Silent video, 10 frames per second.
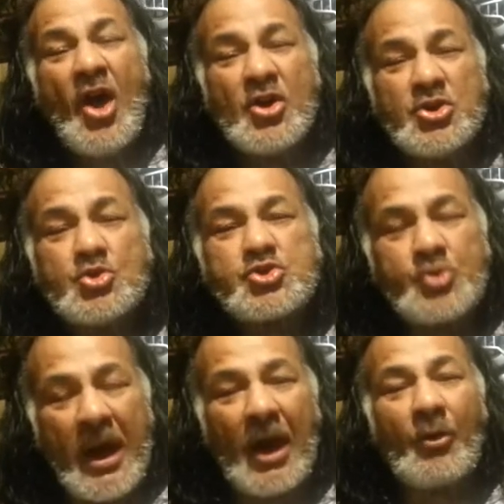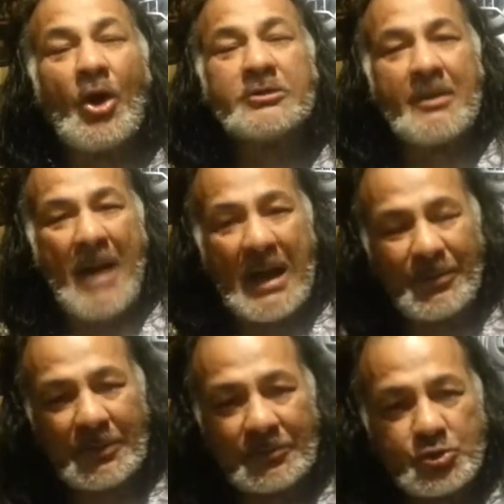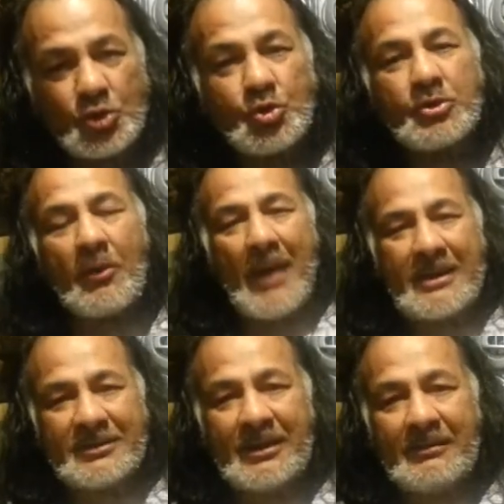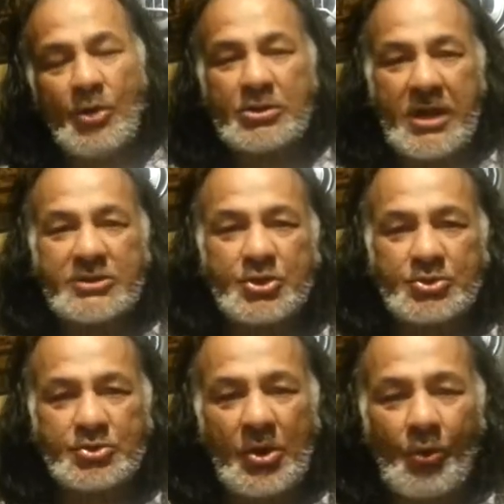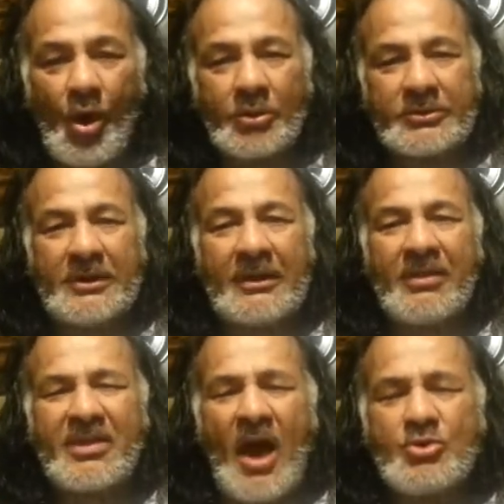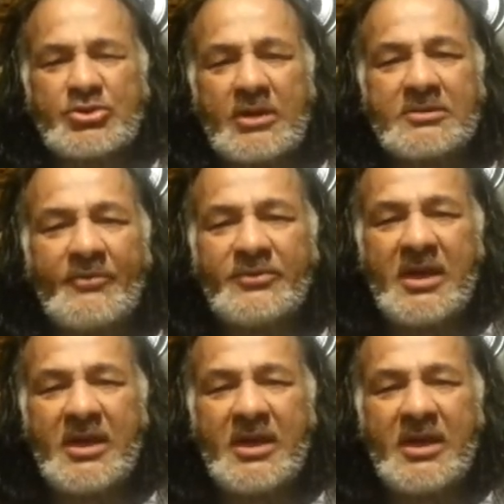You swear on the Bible to do the right thing, but yet you do the wrong thing. Thousands of